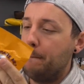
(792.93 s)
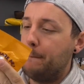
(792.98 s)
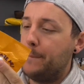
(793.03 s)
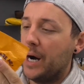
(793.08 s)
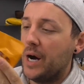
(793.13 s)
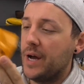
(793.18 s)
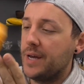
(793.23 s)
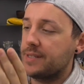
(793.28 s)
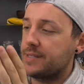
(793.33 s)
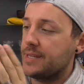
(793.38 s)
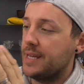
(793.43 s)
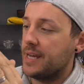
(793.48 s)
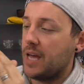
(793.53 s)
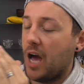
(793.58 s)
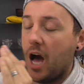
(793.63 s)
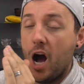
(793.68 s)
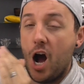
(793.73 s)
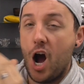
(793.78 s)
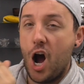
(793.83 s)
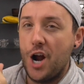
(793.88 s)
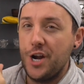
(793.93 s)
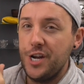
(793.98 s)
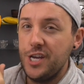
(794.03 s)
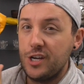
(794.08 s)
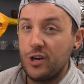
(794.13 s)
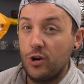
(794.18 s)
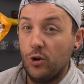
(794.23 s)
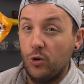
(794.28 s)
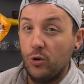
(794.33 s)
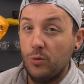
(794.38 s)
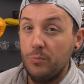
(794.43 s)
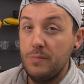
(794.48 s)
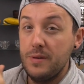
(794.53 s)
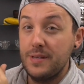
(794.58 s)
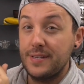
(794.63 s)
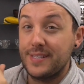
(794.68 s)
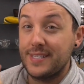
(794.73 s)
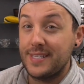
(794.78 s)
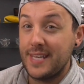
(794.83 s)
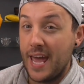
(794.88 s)
but it's like
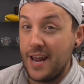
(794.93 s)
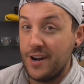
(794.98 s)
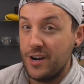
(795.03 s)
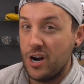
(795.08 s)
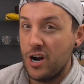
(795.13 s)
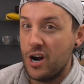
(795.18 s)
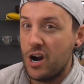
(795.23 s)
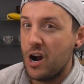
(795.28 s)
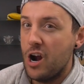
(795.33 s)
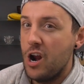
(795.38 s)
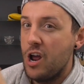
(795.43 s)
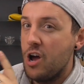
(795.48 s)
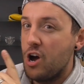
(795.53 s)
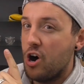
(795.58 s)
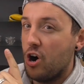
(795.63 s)
honeycomb center